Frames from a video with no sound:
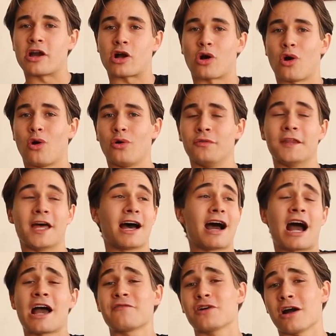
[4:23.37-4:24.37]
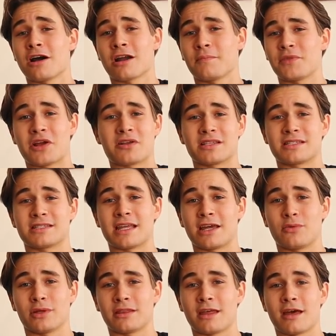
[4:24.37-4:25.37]
a cult. I've gone up there and
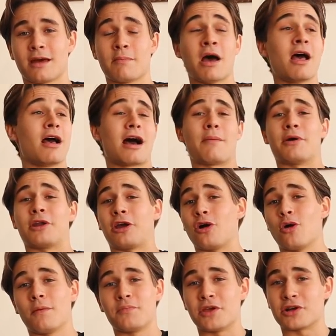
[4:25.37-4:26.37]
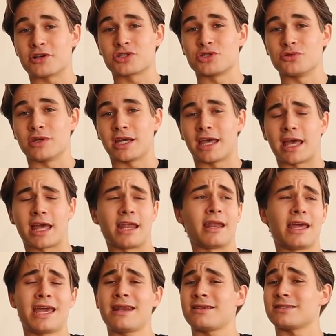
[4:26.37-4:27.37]
stayed with them. I'm gonna go up there soon again.
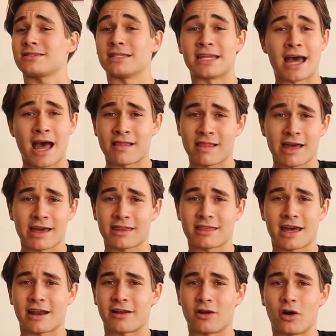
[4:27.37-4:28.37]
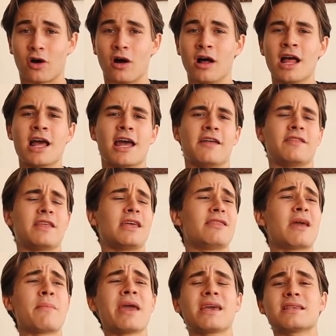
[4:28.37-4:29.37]
It is not like that at all. And
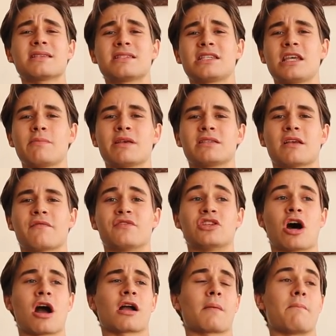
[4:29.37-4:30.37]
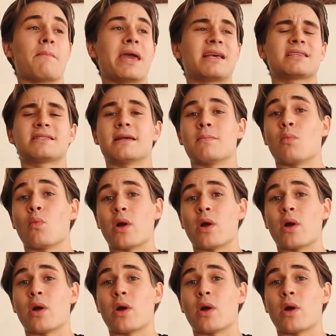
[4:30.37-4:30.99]
they make it seem as if Doc makes them